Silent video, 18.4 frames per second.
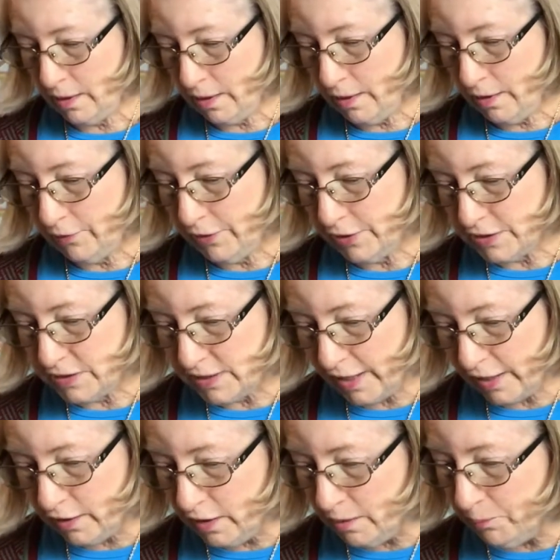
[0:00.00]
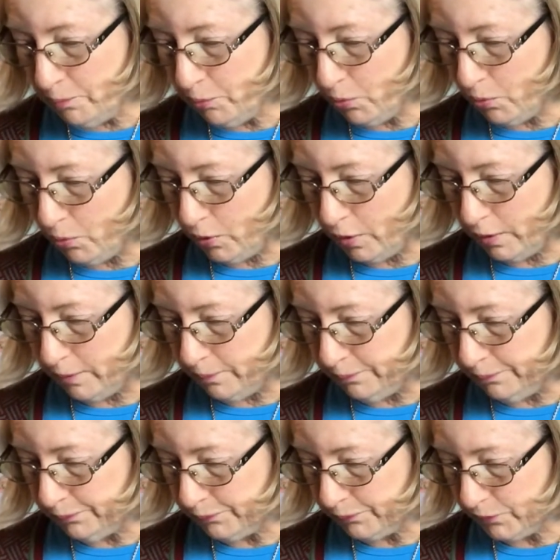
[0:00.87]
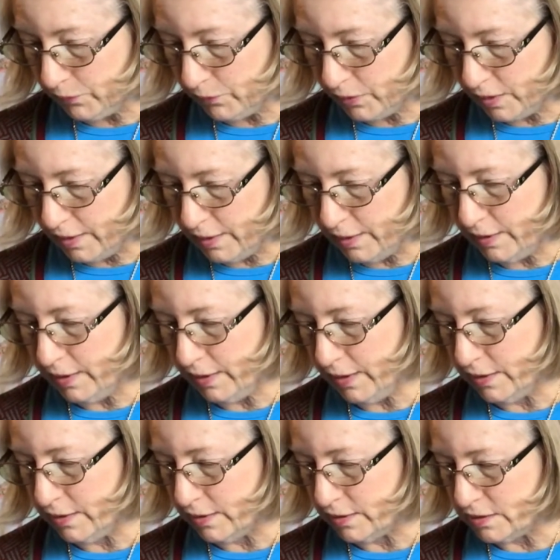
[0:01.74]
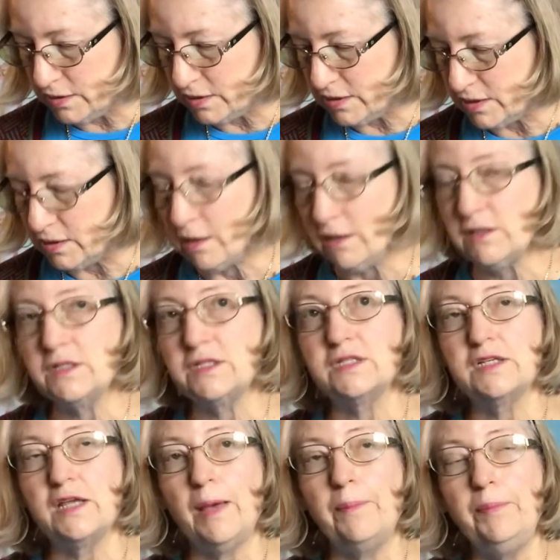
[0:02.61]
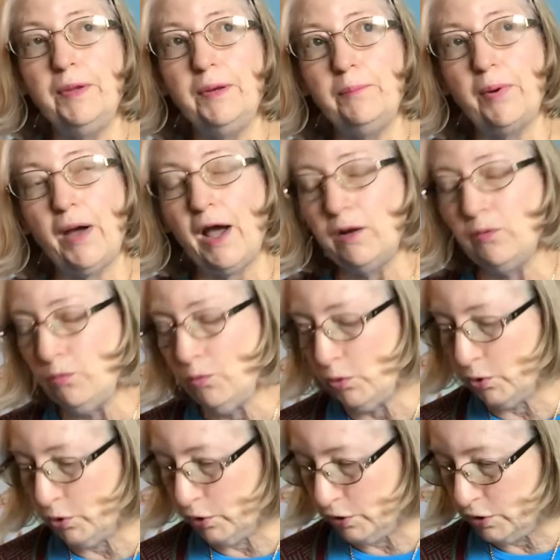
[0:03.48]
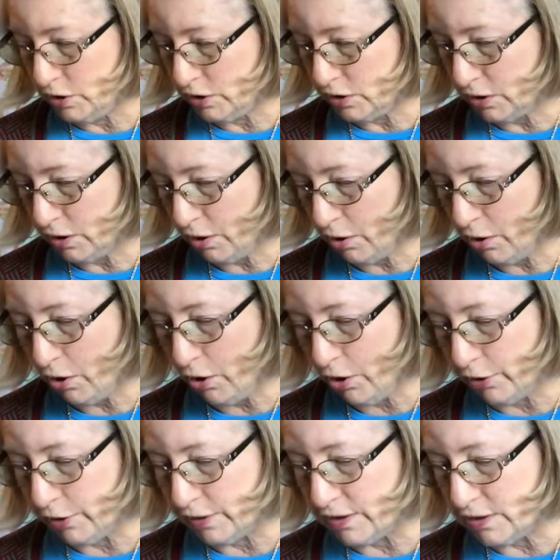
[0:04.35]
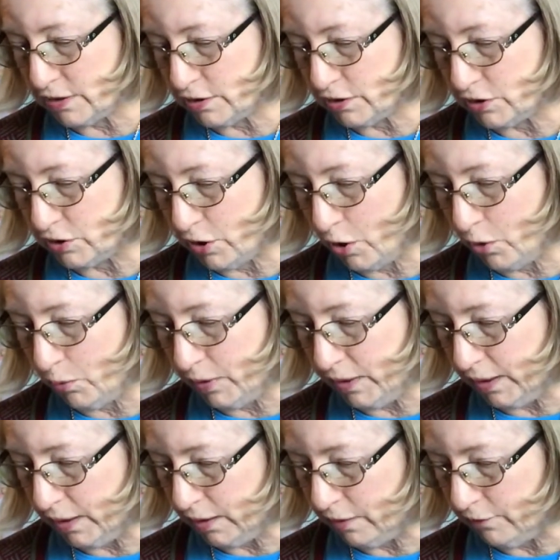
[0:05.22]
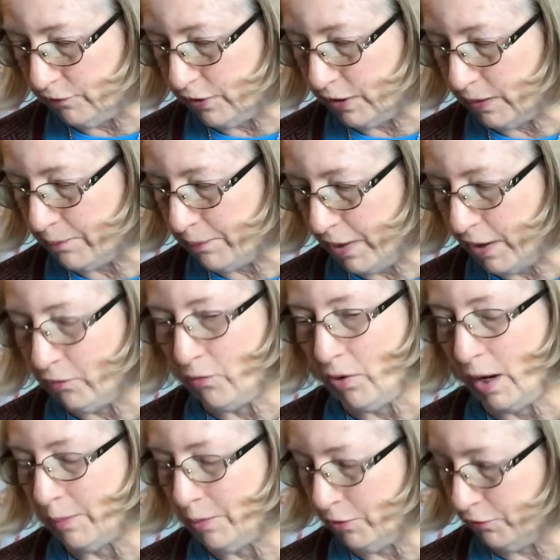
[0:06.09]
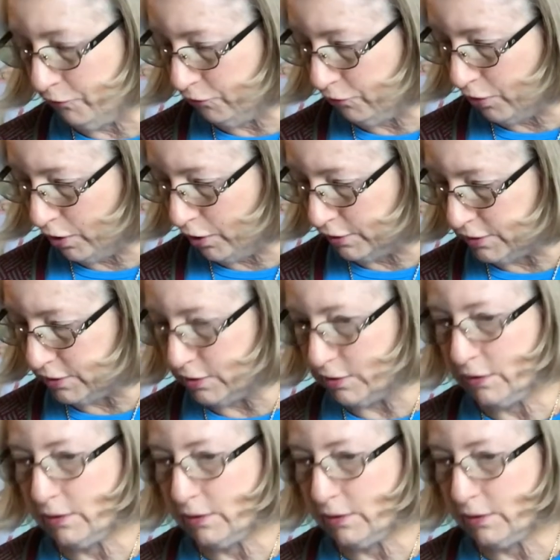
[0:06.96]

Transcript: The second poem is Stepping by Woods on a Snowy Evening by Robert Frost.